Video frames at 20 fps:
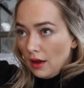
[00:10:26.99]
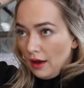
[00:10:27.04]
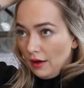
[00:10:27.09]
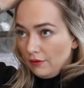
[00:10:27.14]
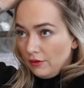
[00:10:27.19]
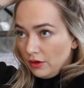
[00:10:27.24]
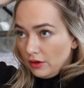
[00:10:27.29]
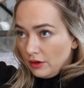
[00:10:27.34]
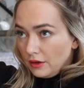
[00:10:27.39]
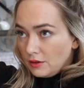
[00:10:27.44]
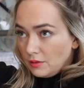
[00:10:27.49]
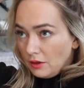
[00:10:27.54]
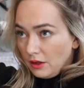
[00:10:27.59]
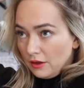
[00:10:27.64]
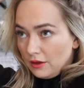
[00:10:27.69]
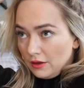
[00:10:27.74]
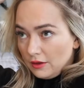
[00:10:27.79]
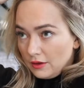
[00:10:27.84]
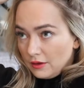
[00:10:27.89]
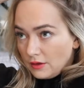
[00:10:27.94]
effortless. But
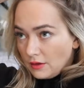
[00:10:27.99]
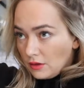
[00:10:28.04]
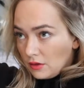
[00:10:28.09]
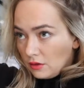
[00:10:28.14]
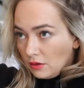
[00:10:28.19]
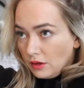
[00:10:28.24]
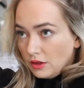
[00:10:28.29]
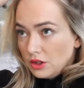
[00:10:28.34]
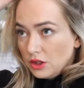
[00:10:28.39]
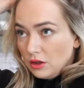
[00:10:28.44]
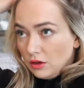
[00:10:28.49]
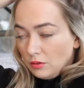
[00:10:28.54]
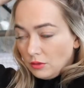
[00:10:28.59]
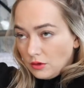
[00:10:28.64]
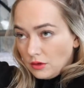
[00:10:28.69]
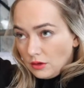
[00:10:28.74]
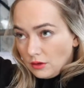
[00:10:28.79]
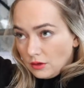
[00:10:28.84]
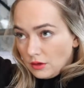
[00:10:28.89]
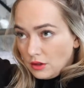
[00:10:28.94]
I think this scrunchie
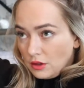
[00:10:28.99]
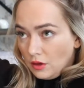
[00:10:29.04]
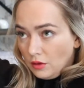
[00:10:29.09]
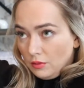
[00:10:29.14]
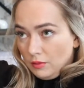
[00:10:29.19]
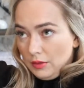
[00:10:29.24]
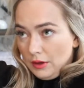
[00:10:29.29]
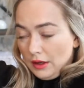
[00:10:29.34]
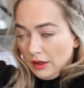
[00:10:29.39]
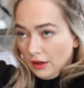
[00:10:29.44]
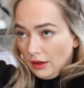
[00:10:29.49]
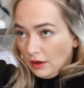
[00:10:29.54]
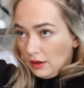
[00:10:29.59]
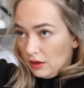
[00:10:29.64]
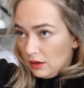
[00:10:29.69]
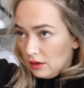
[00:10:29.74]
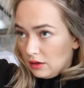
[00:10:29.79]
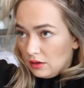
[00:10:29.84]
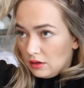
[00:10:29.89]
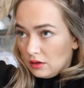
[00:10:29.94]
almost looks too big